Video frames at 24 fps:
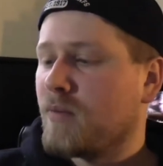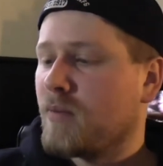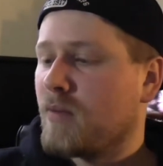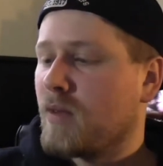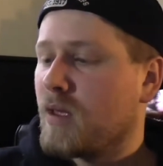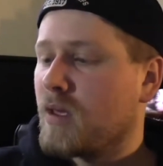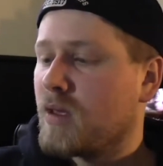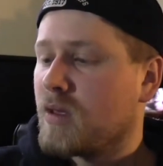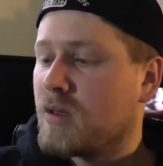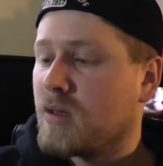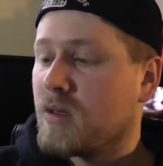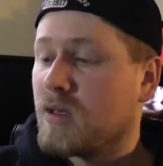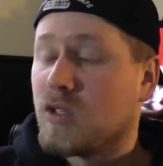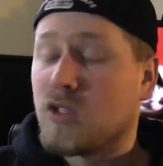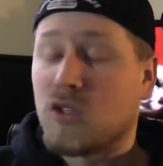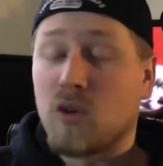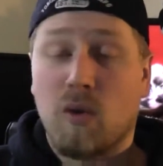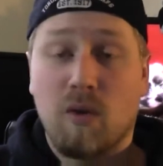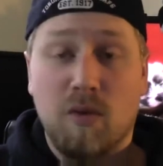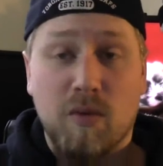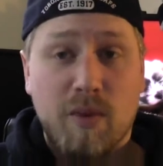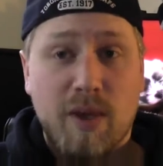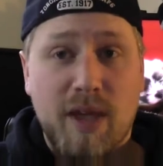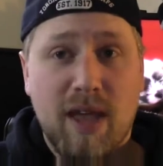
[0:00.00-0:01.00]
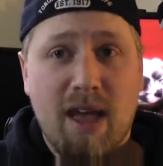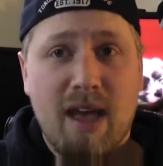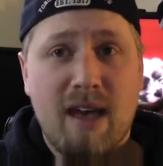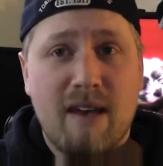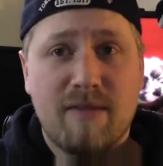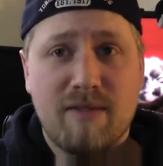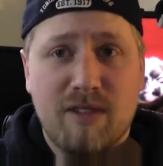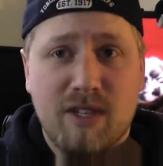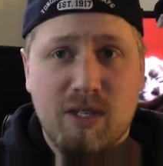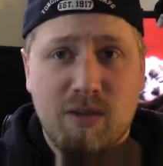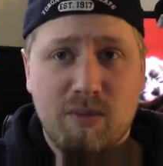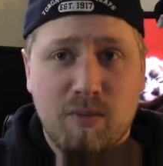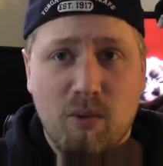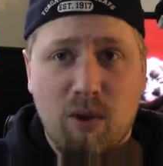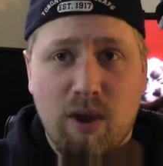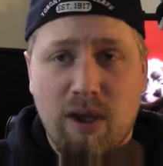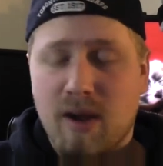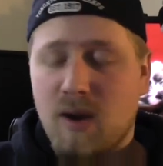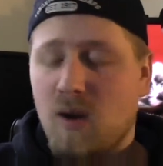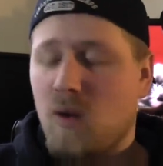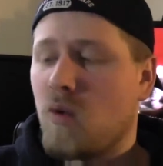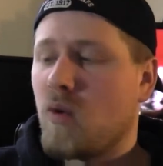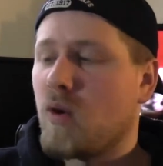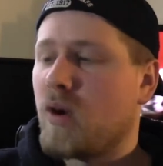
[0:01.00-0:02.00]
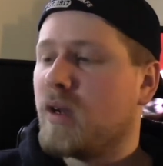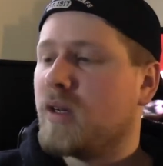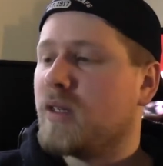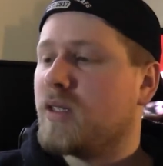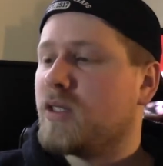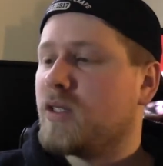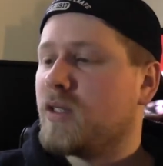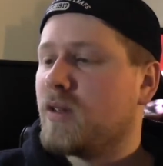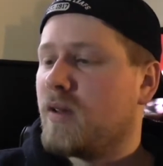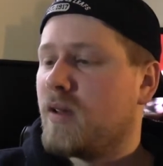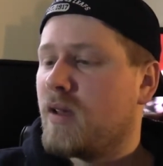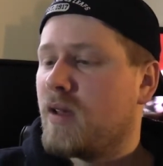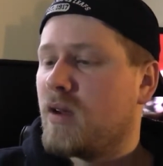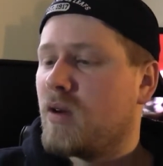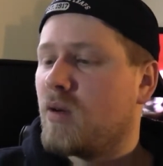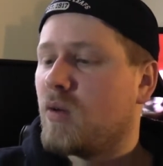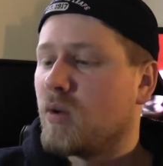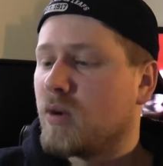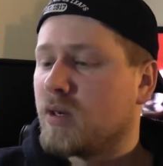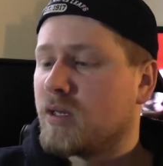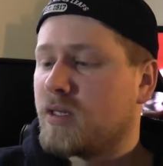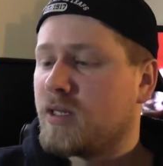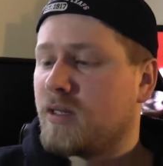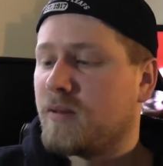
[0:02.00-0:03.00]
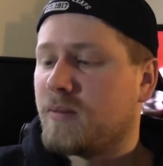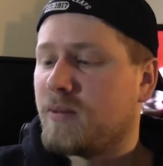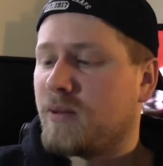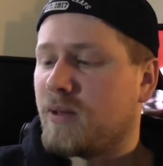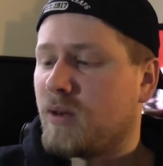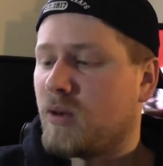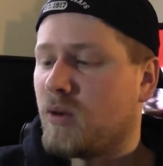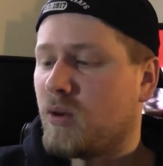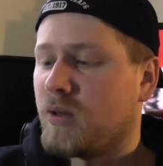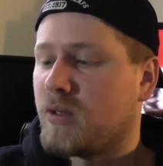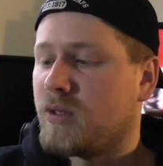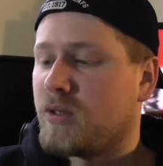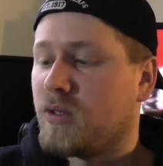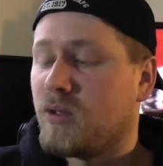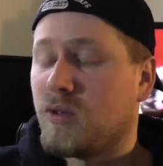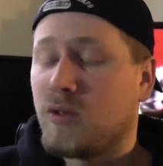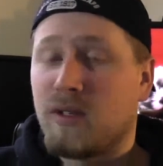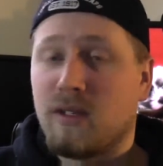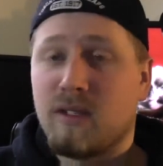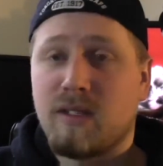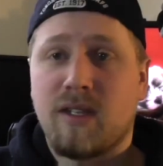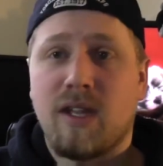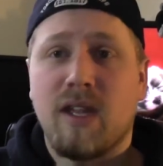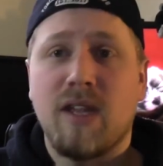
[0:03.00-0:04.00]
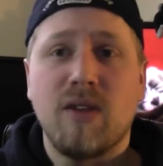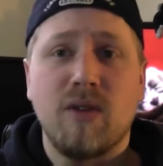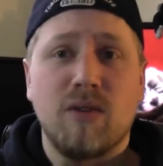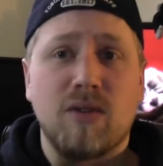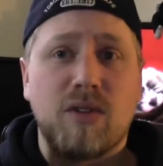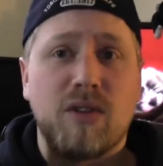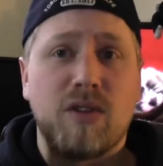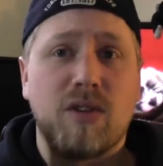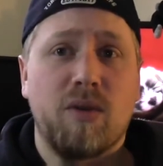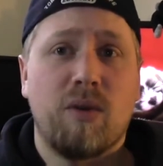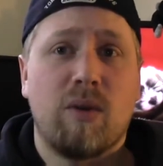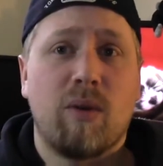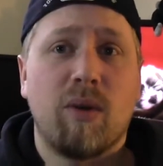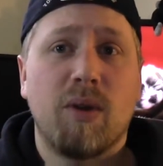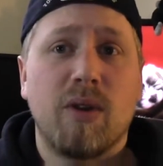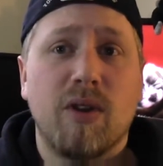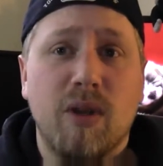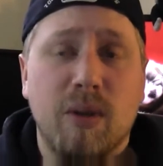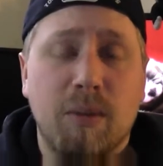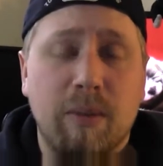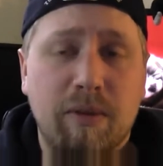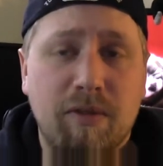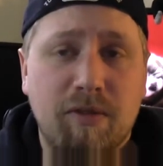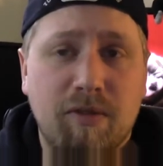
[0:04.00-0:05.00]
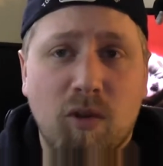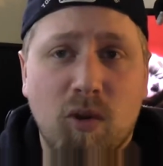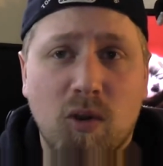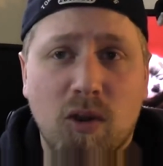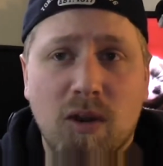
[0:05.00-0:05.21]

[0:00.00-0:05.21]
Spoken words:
So when we have this bright orange, we're simply going to continue to do what we were doing before,